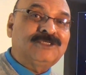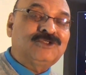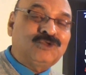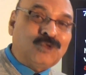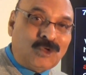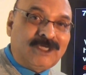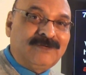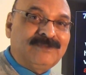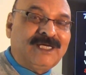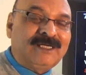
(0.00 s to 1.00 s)
also told
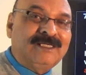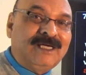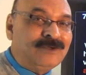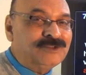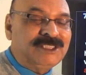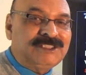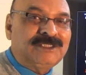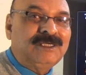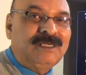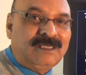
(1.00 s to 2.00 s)
him that the house
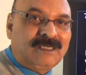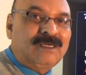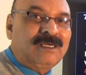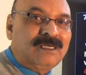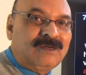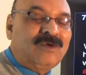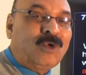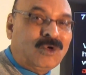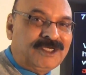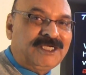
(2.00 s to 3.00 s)
is
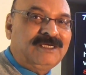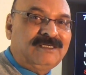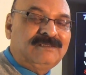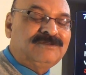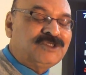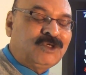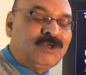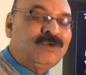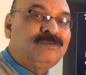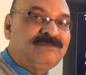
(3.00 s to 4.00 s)
haunted,
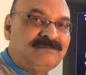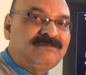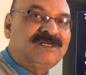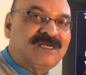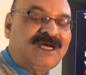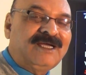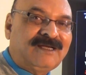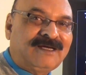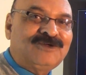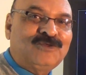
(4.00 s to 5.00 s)
so try
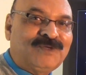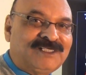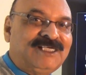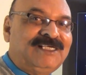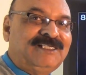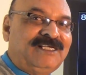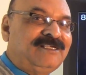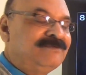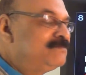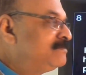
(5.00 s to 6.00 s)
not to purchase it.